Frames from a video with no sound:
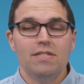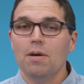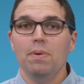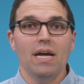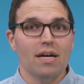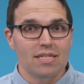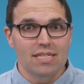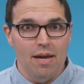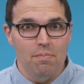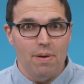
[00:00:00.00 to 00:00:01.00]
to be on the
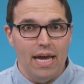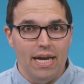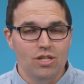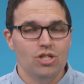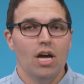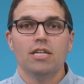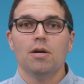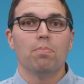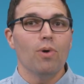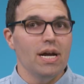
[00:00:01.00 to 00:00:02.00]
same page, to
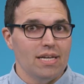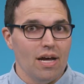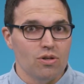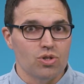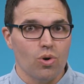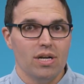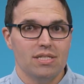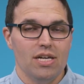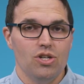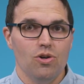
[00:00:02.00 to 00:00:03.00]
break down those
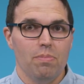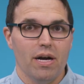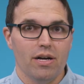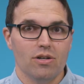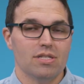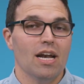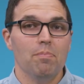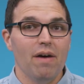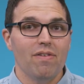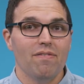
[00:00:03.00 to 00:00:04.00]
organizational barriers, and
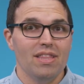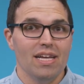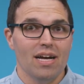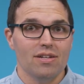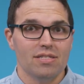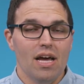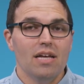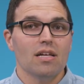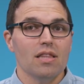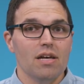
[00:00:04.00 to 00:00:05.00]
above everything else,
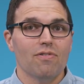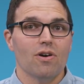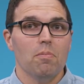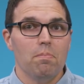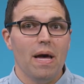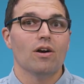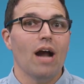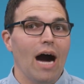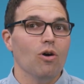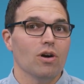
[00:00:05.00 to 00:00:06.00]
deliver better
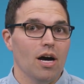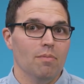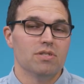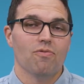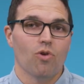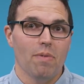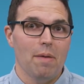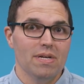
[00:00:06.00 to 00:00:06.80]
outcomes for my